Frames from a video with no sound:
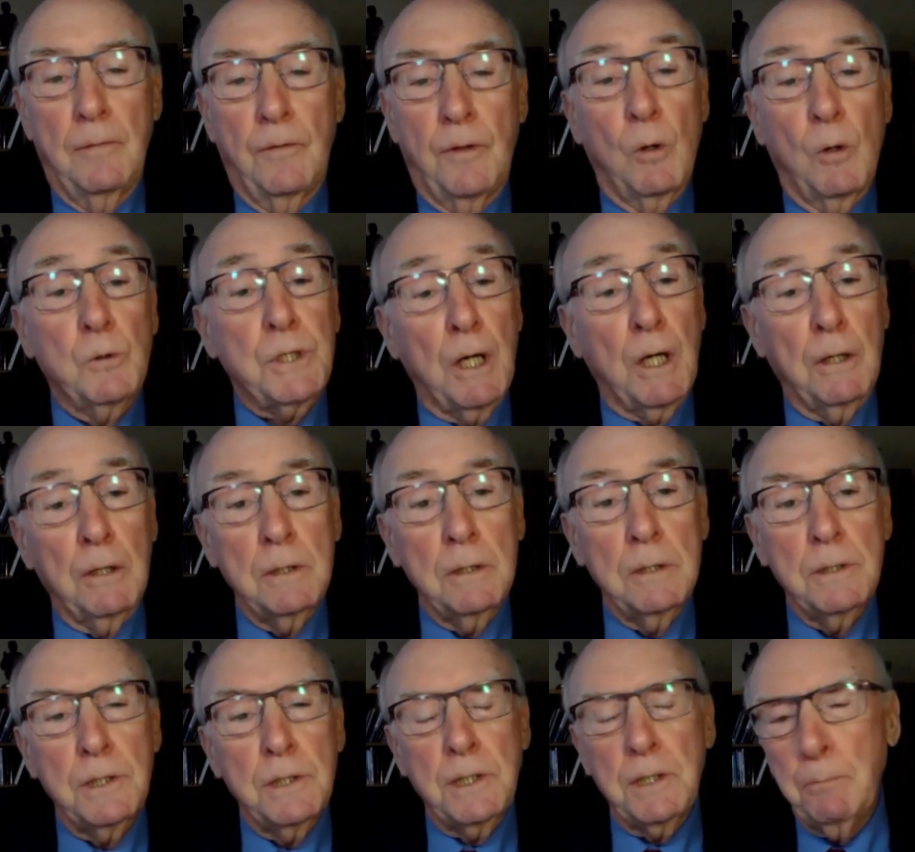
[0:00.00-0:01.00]
Those are
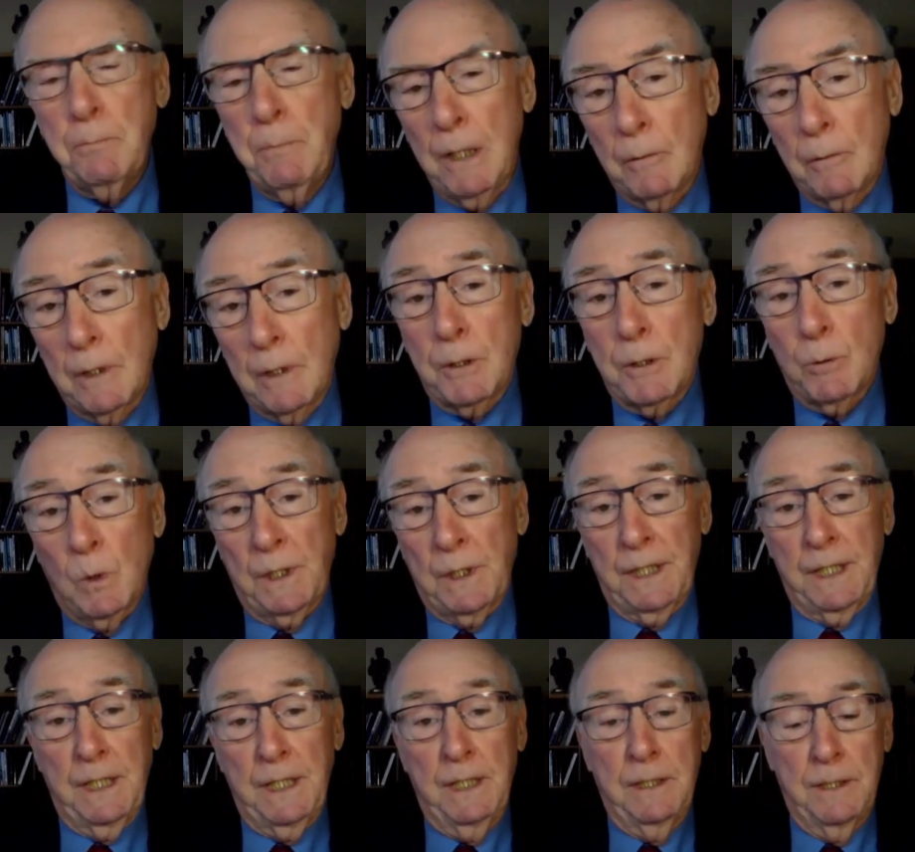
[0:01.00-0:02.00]
spiritual
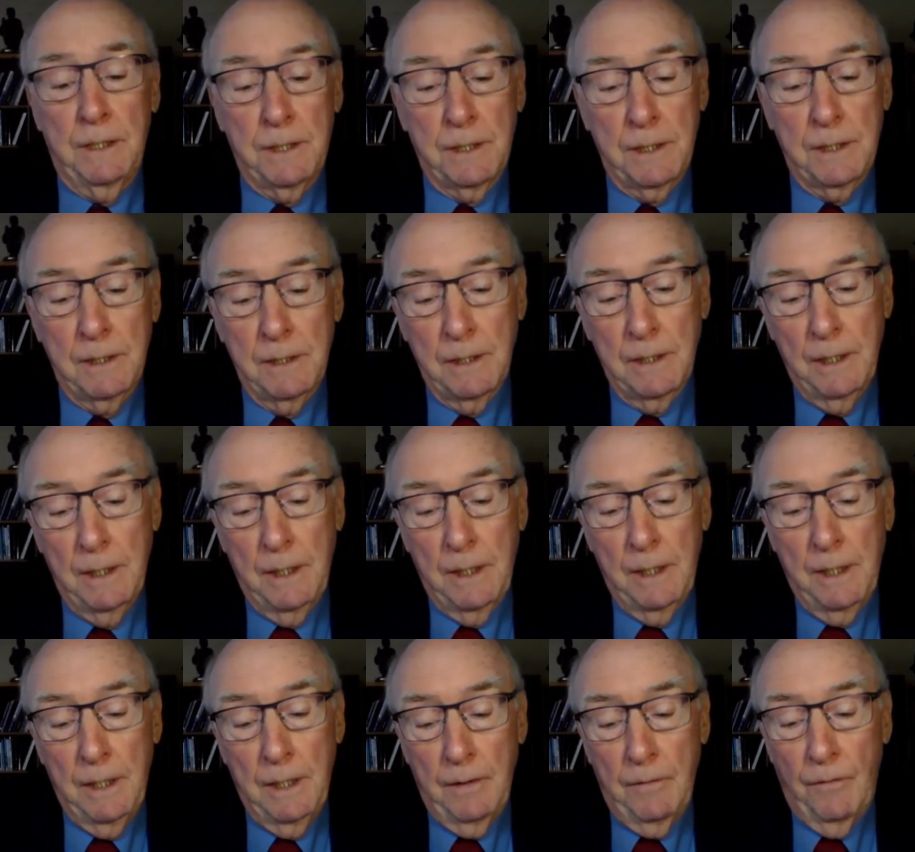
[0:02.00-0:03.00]
needs.
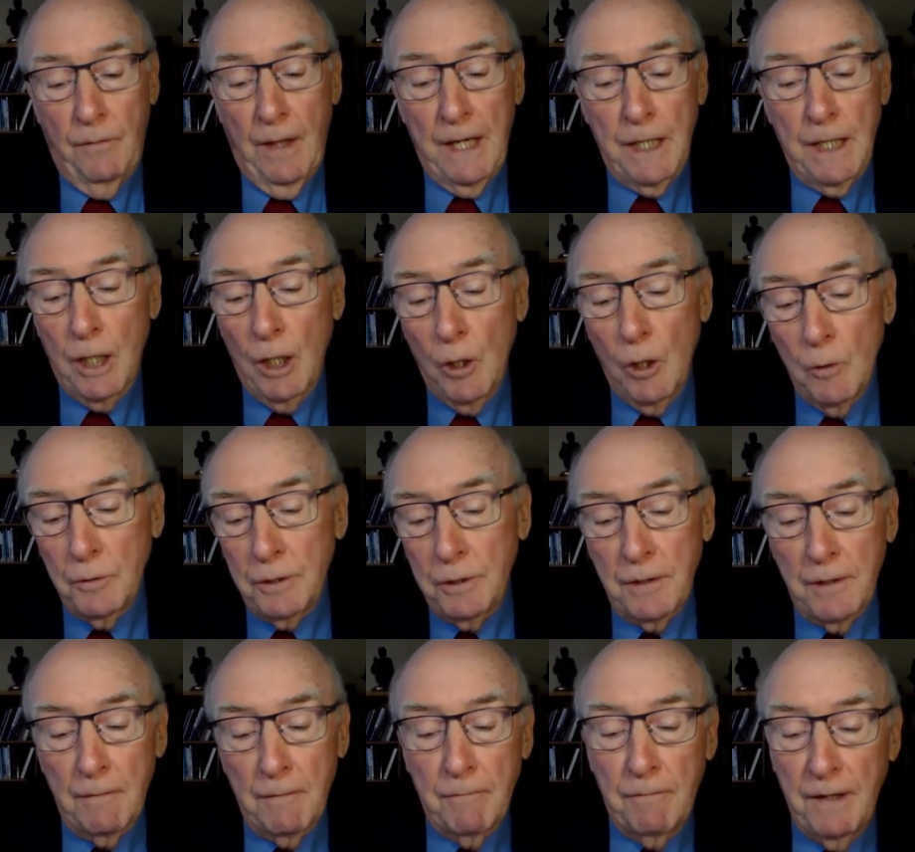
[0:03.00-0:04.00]
They go
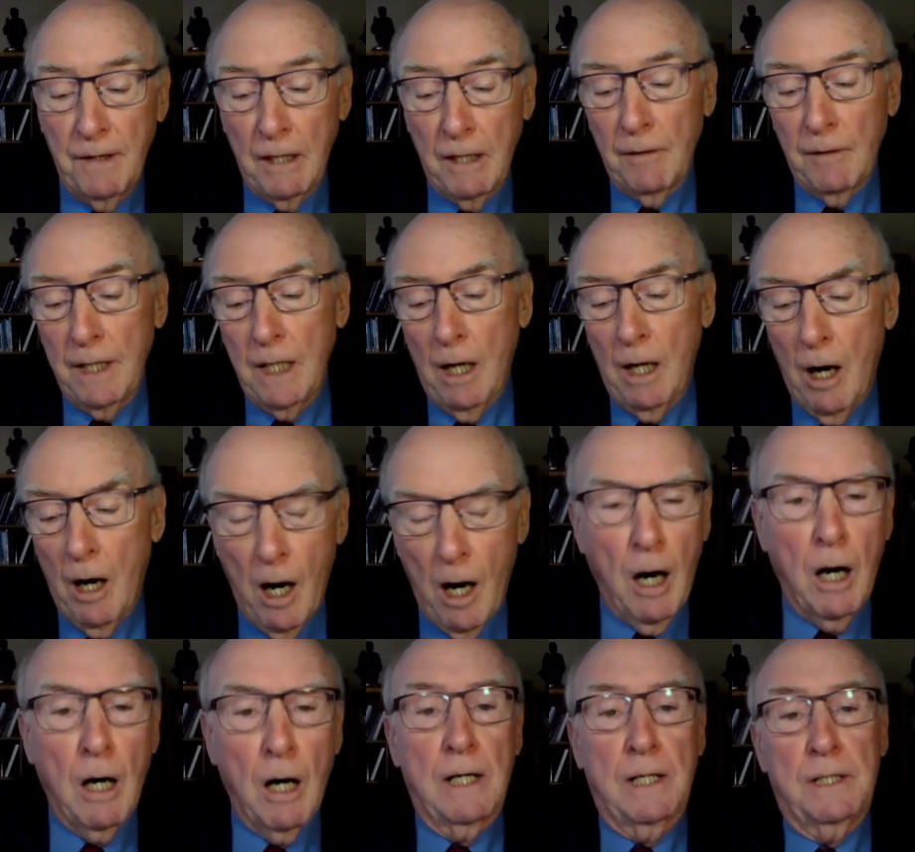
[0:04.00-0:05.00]
to the very
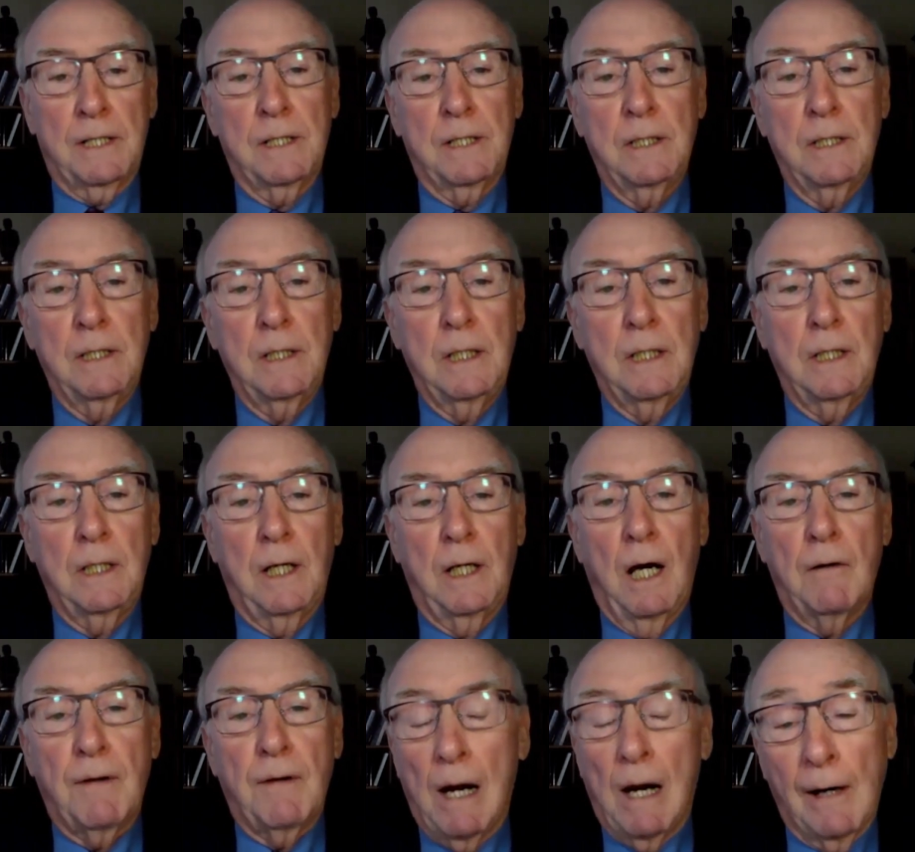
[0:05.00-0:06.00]
heart
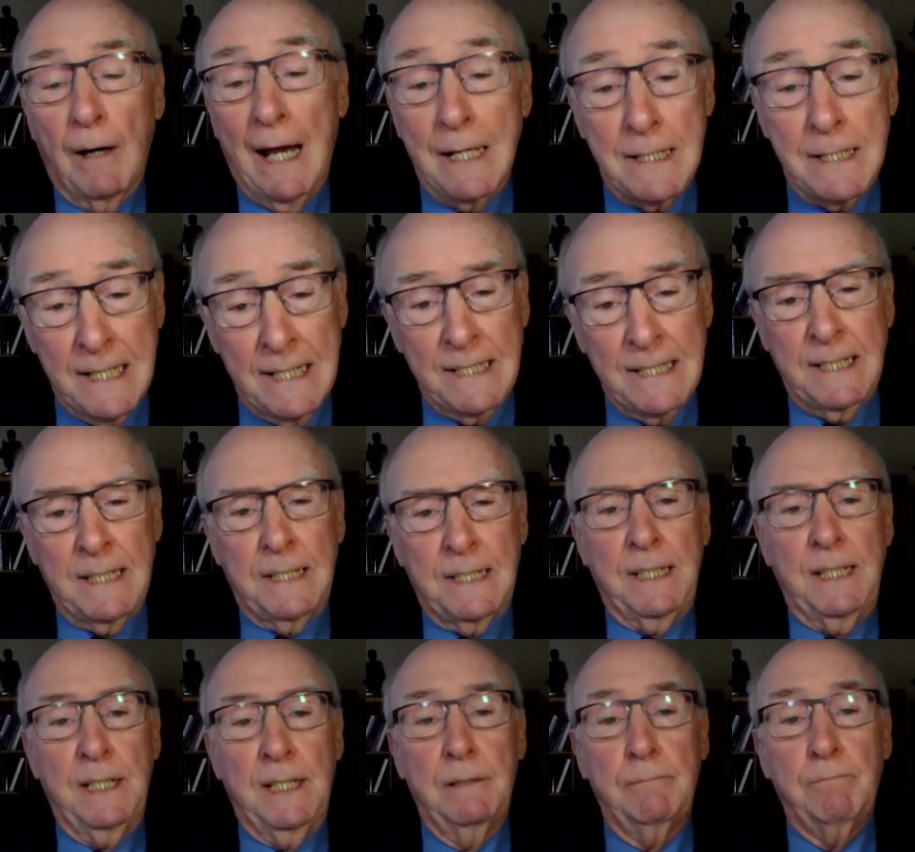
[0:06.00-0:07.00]
of our
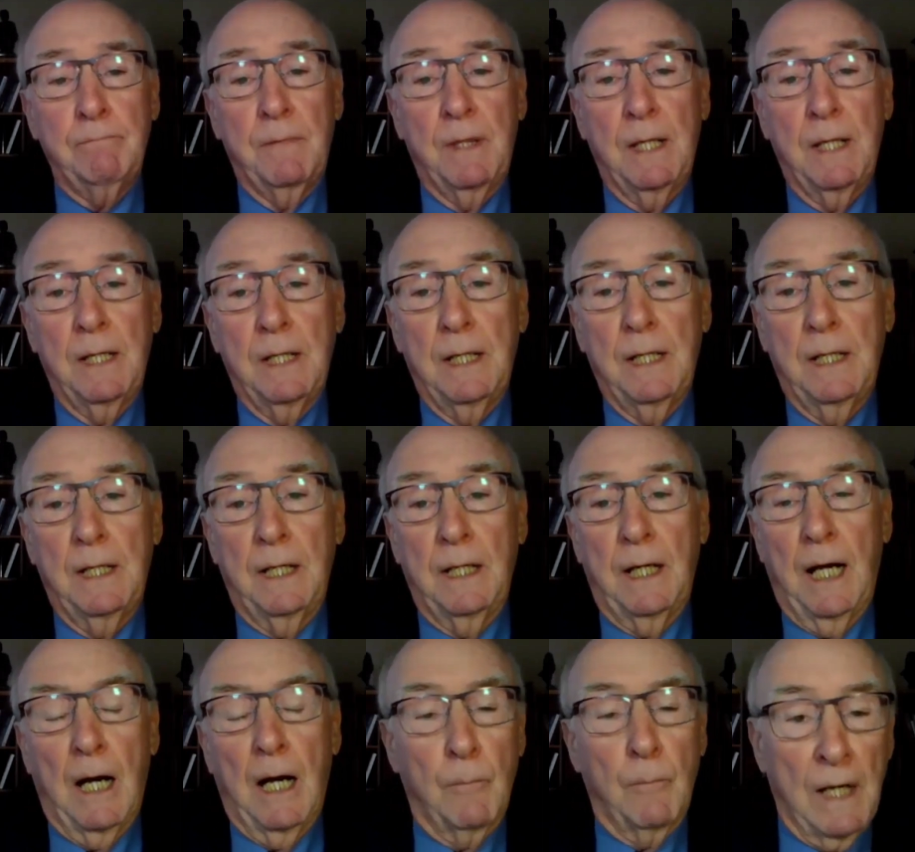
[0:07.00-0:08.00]
identity,
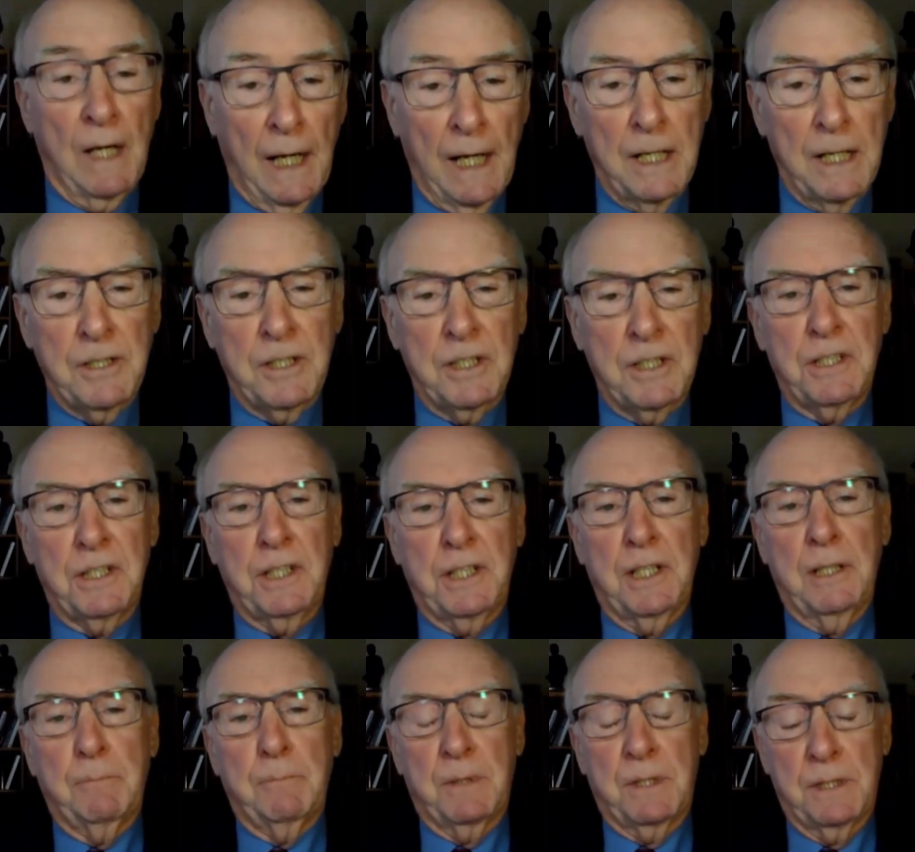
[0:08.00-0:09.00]
our
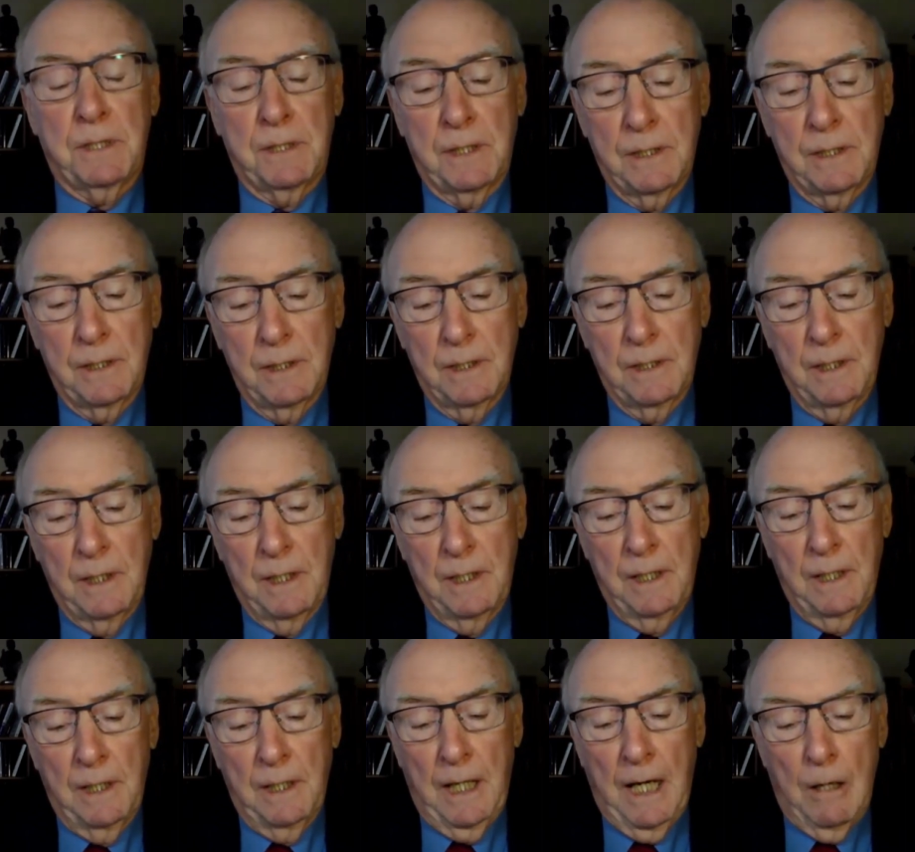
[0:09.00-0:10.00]
relationships,
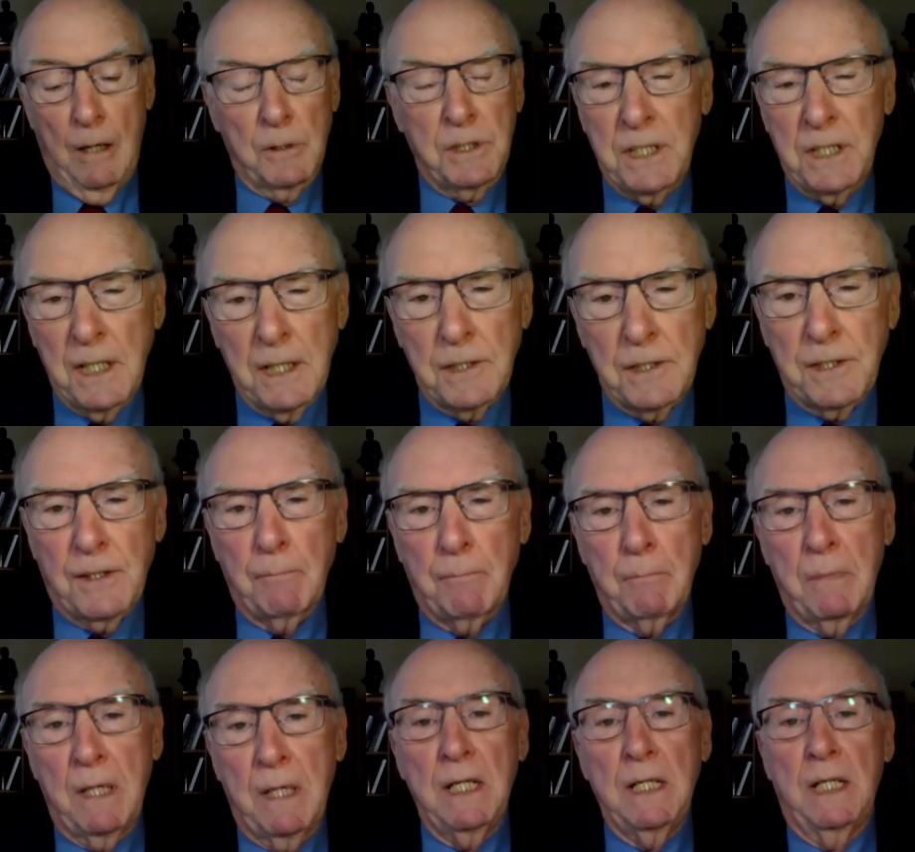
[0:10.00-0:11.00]
our sense of
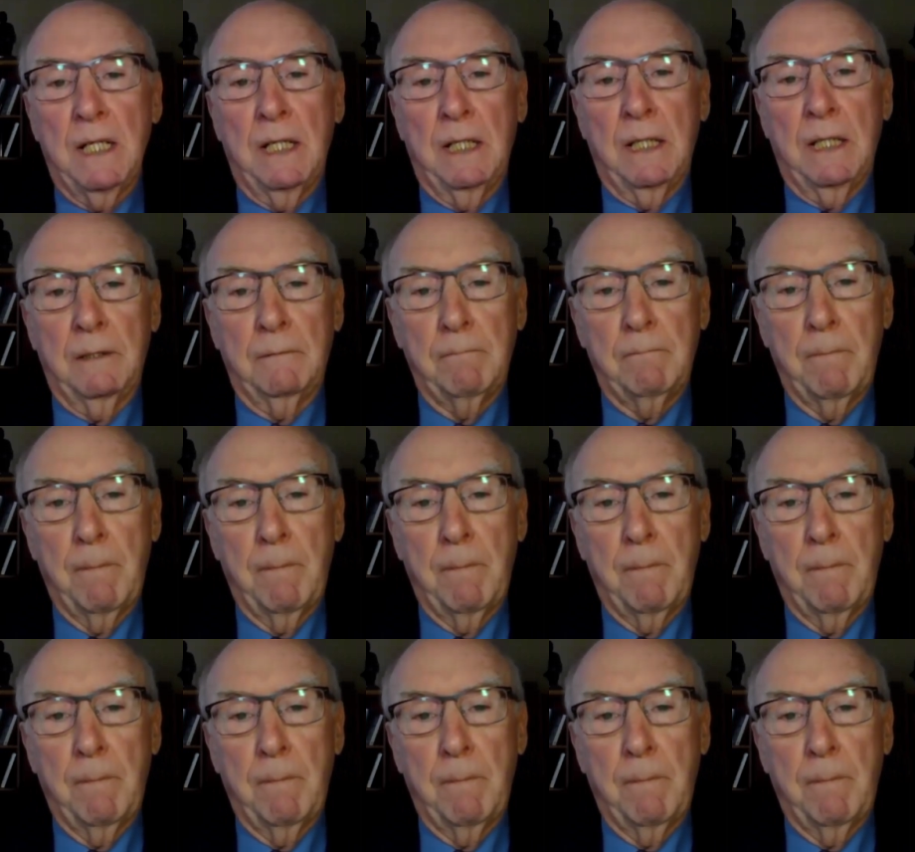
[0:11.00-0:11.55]
meaning.